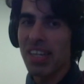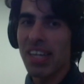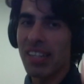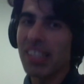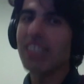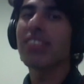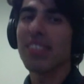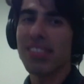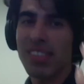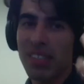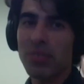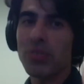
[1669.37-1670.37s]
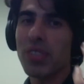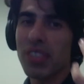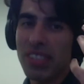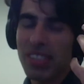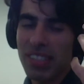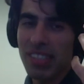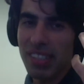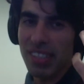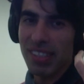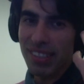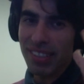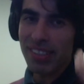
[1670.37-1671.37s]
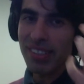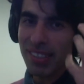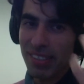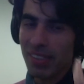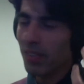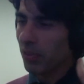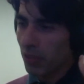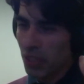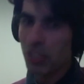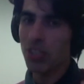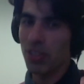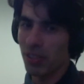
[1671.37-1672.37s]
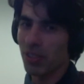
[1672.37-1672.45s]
At least it's a different feature,